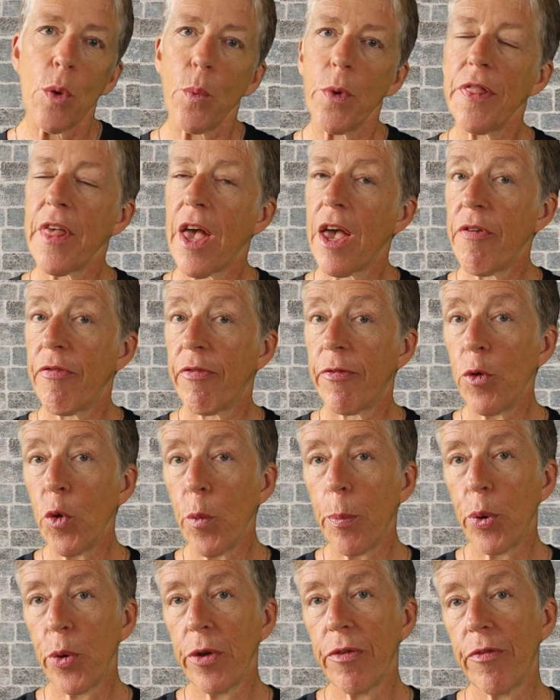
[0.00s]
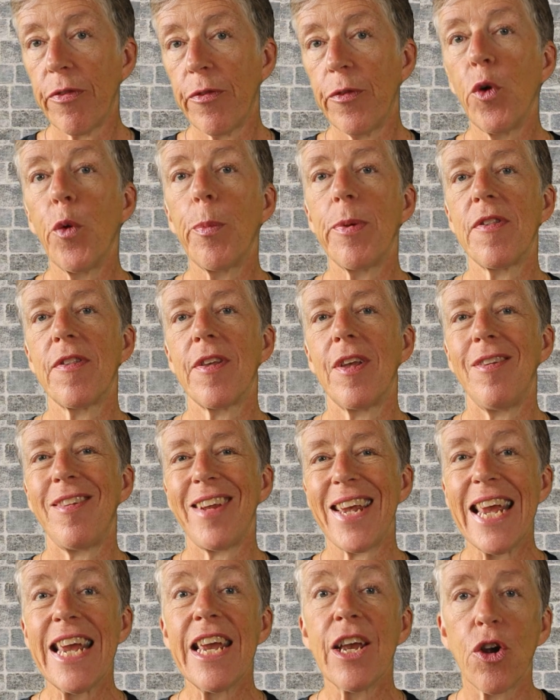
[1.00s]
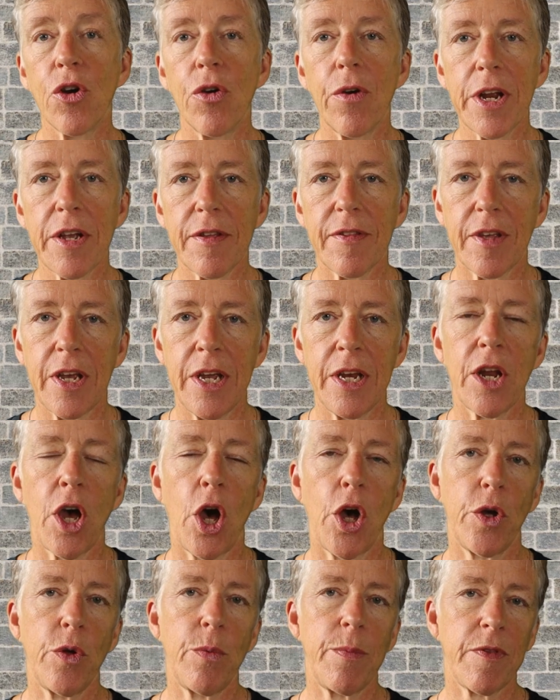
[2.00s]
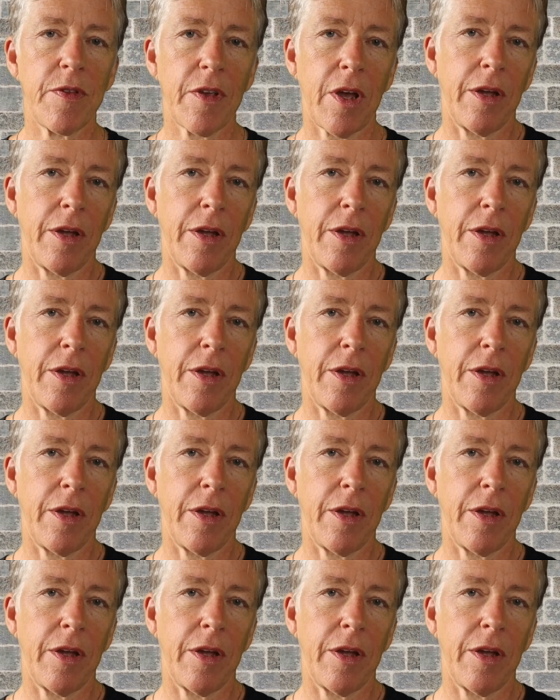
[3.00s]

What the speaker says: with a 4.4% increase in homes